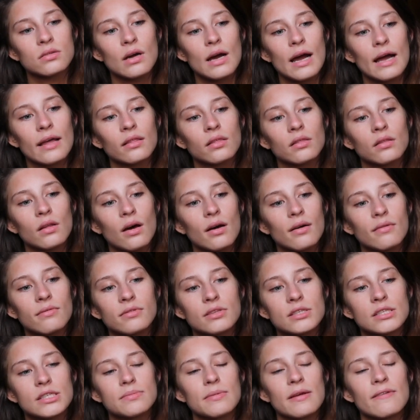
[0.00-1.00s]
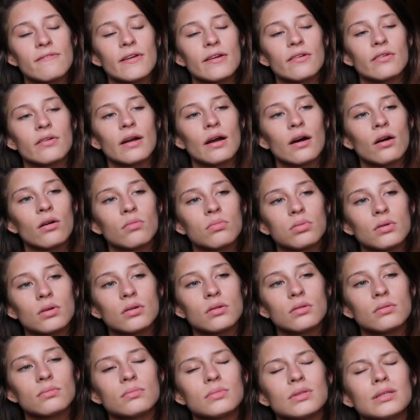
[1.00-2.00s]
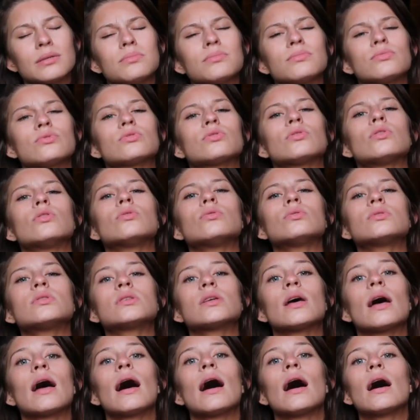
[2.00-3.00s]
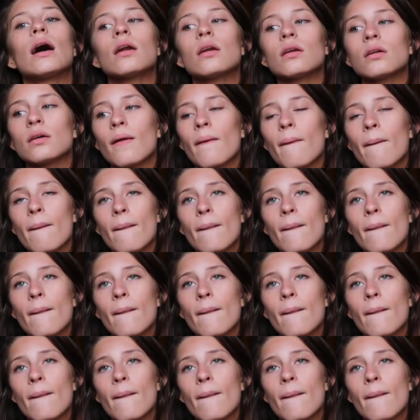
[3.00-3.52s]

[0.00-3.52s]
I love, this is my favorite album. I'm so sad.